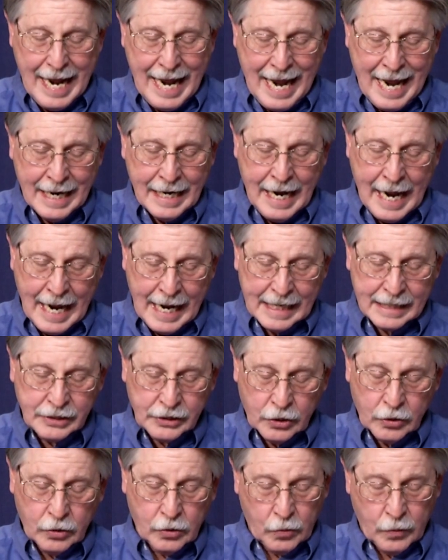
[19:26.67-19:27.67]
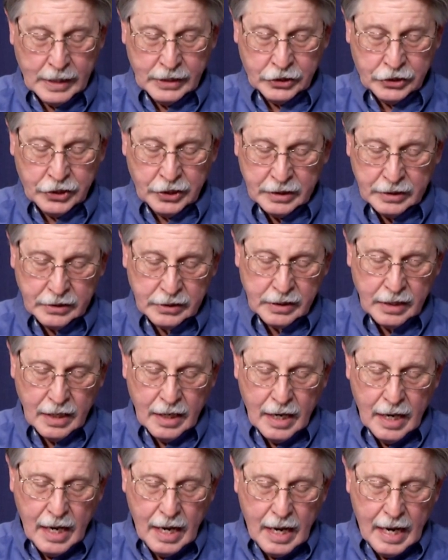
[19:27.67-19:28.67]
and ask questions
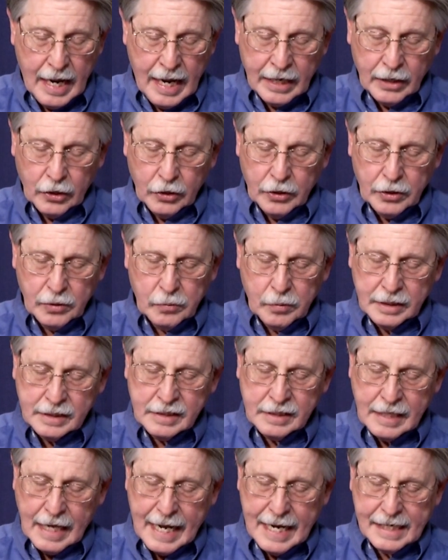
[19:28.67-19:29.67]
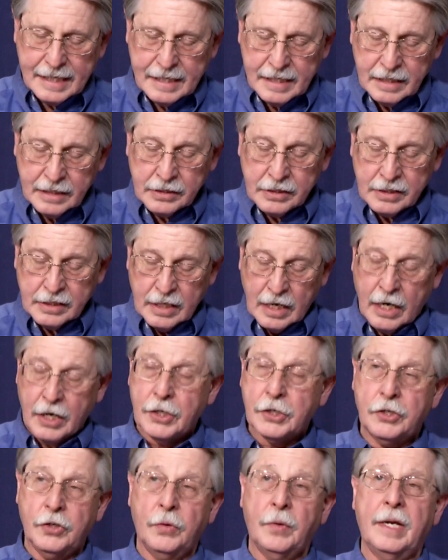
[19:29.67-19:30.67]
and learn what scientists are
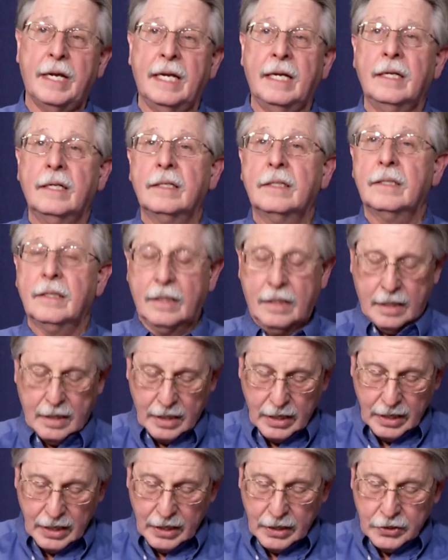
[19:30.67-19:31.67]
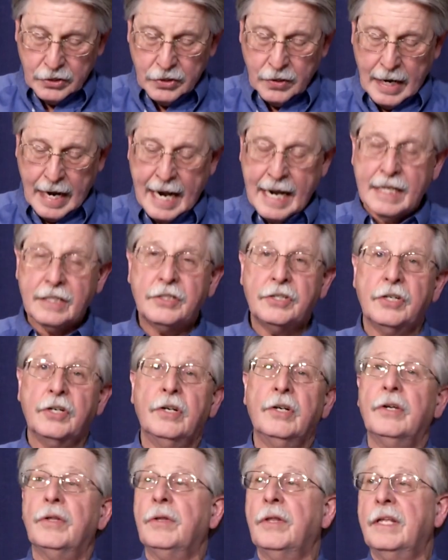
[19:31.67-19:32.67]
doing to
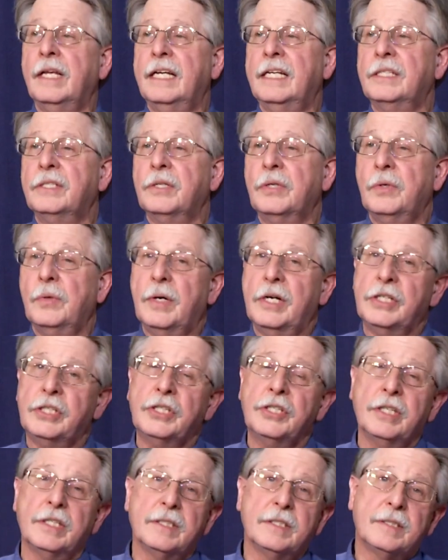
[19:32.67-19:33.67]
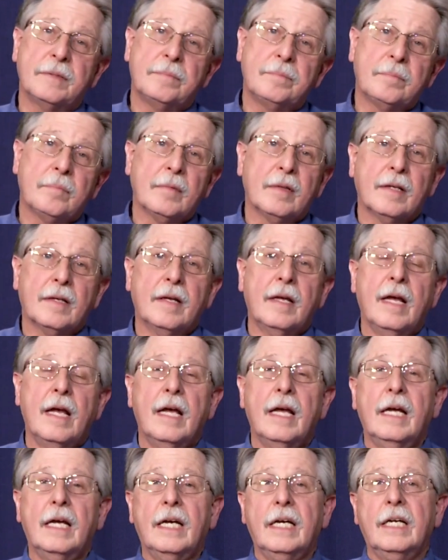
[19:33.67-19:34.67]
answer these questions."
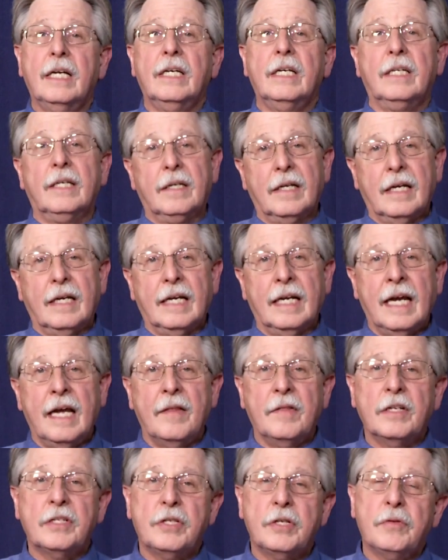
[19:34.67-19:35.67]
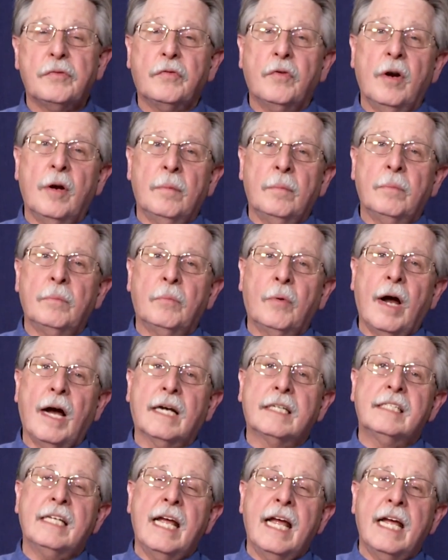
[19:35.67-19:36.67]
Again, this is from
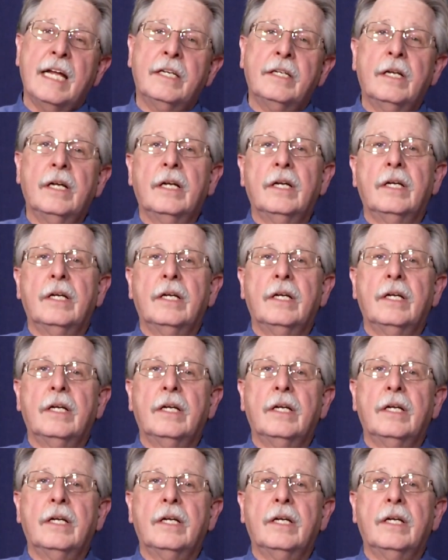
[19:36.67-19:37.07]
Roxanne